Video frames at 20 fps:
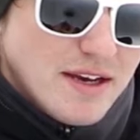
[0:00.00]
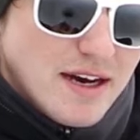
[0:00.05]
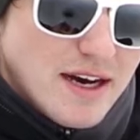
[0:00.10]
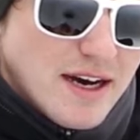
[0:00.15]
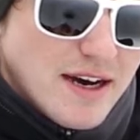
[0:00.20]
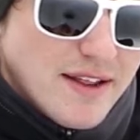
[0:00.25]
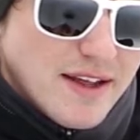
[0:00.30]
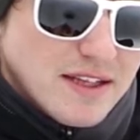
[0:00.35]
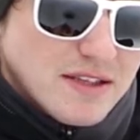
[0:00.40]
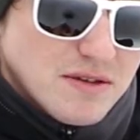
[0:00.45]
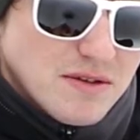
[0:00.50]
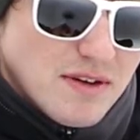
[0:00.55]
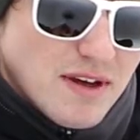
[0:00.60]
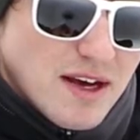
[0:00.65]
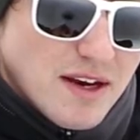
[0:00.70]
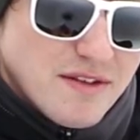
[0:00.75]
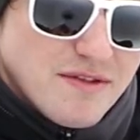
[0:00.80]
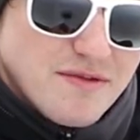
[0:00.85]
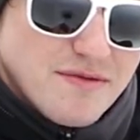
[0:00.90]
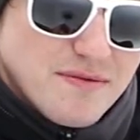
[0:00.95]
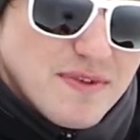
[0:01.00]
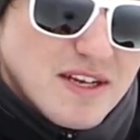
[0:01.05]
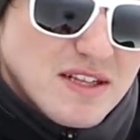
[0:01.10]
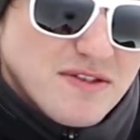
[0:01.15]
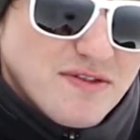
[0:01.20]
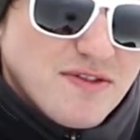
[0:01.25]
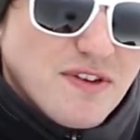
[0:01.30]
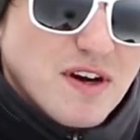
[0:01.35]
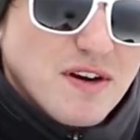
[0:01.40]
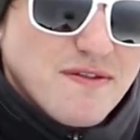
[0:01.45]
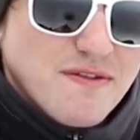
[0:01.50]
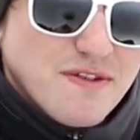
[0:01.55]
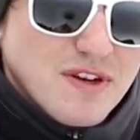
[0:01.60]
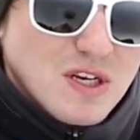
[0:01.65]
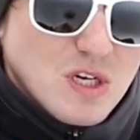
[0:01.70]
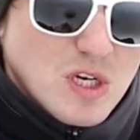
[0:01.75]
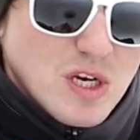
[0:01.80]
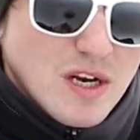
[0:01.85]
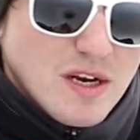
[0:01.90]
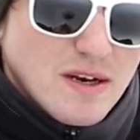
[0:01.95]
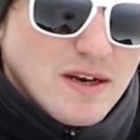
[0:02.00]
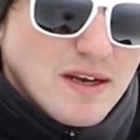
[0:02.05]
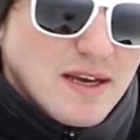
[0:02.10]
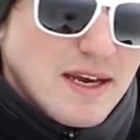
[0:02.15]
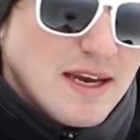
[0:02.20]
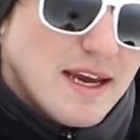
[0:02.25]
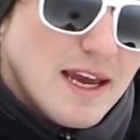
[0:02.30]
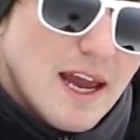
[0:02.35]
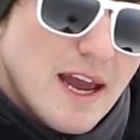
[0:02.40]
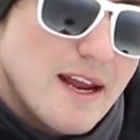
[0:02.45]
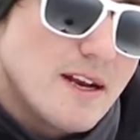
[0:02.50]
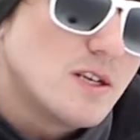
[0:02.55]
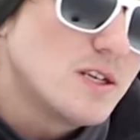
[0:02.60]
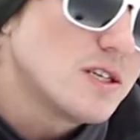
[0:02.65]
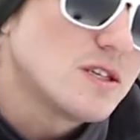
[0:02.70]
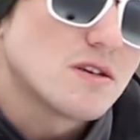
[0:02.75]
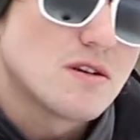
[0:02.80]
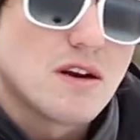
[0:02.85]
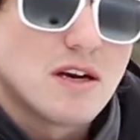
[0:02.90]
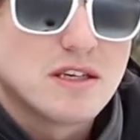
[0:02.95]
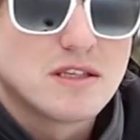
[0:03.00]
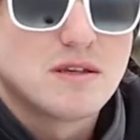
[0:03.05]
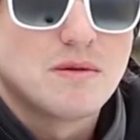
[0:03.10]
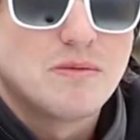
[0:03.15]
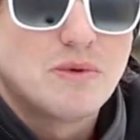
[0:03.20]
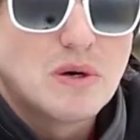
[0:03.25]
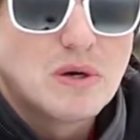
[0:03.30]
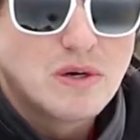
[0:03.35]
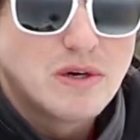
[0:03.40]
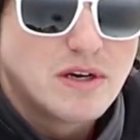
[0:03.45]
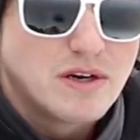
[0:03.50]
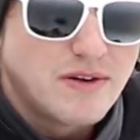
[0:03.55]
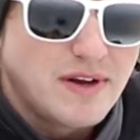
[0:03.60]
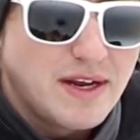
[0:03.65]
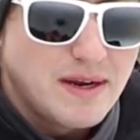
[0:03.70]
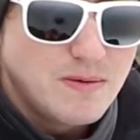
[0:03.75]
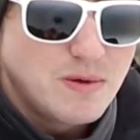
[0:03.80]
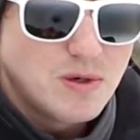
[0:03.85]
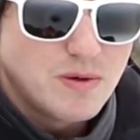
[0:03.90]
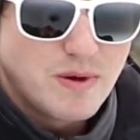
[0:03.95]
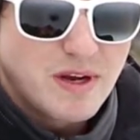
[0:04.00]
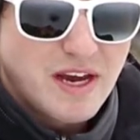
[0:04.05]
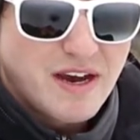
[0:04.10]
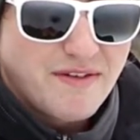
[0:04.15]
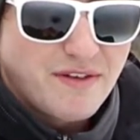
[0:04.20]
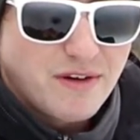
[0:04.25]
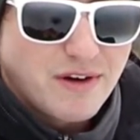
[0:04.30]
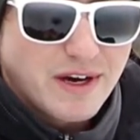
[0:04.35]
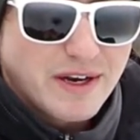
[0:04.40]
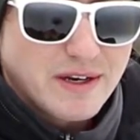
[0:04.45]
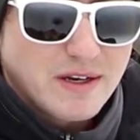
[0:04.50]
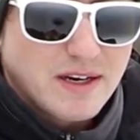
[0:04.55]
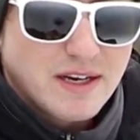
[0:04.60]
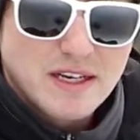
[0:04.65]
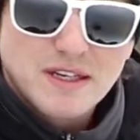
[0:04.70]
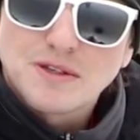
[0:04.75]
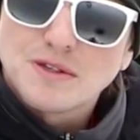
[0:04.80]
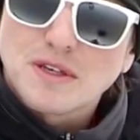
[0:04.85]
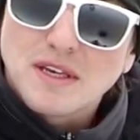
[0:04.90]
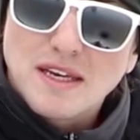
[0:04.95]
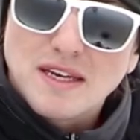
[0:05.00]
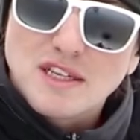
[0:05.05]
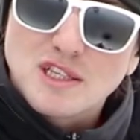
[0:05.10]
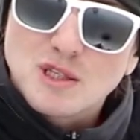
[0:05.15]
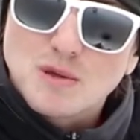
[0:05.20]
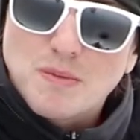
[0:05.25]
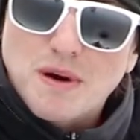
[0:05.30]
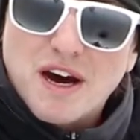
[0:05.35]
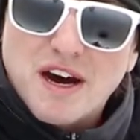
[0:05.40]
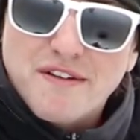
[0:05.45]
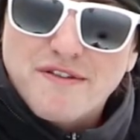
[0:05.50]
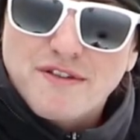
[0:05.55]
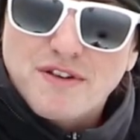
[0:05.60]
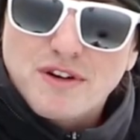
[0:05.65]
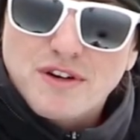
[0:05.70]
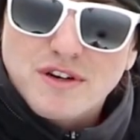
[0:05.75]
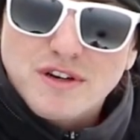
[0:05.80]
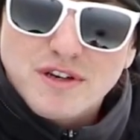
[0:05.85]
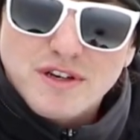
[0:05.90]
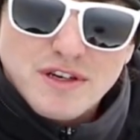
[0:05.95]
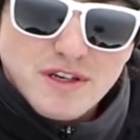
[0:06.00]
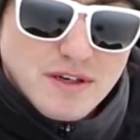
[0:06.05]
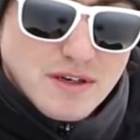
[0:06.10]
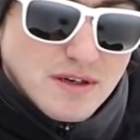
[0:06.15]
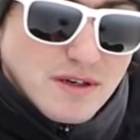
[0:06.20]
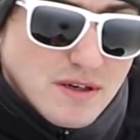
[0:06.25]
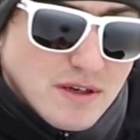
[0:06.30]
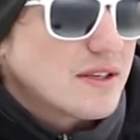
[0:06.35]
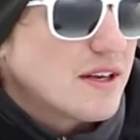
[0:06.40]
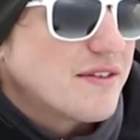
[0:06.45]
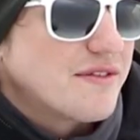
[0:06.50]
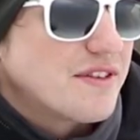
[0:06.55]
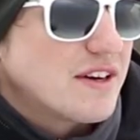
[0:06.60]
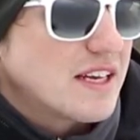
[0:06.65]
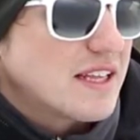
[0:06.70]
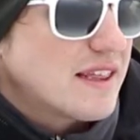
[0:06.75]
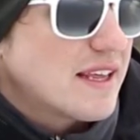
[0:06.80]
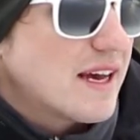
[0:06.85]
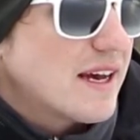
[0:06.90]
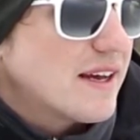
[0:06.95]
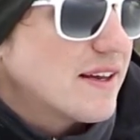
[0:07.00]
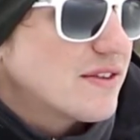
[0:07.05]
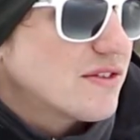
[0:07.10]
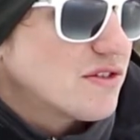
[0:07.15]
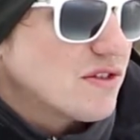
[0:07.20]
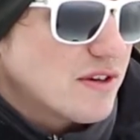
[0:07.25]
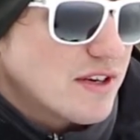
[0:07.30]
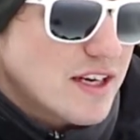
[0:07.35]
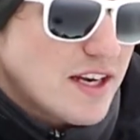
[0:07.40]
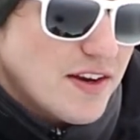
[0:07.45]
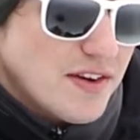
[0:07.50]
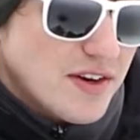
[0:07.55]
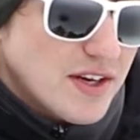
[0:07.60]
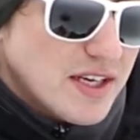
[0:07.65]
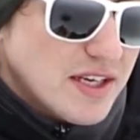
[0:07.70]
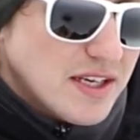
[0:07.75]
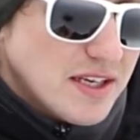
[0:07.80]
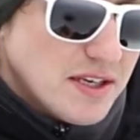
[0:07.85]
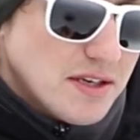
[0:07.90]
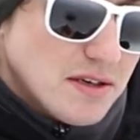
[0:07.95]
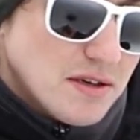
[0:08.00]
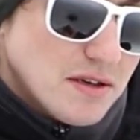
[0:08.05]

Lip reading: That's fun fishing. And just across the border in New Hampshire we have a lot of nice lakes, Spofford and stuff like that. So anyway.